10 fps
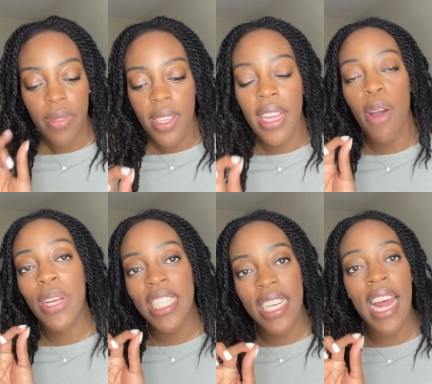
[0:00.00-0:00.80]
that we
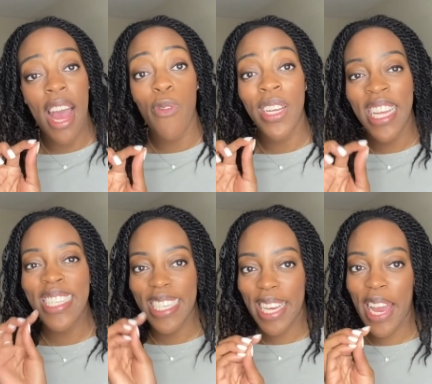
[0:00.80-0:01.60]
did have one that
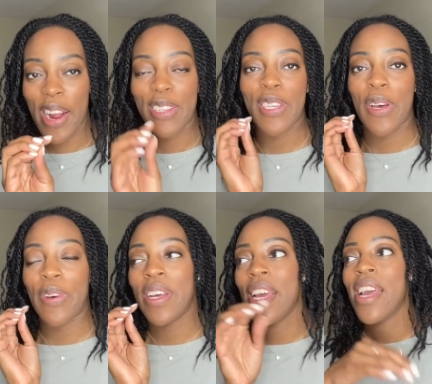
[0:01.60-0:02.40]
did care.
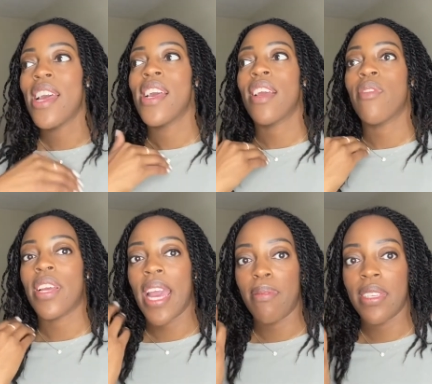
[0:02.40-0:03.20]
So
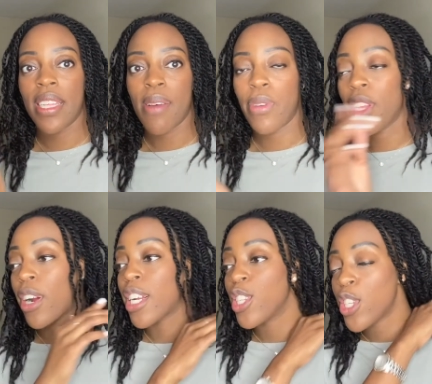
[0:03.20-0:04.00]
came to them with our
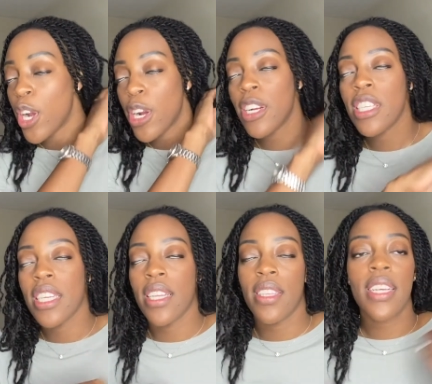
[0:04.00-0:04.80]
concerns
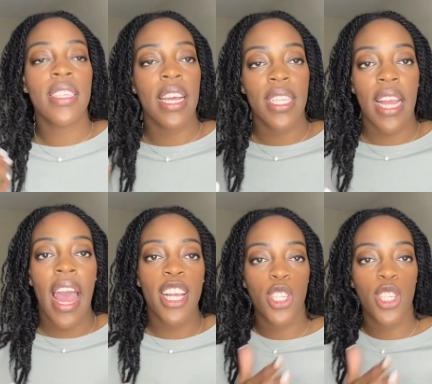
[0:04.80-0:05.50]
and things like that.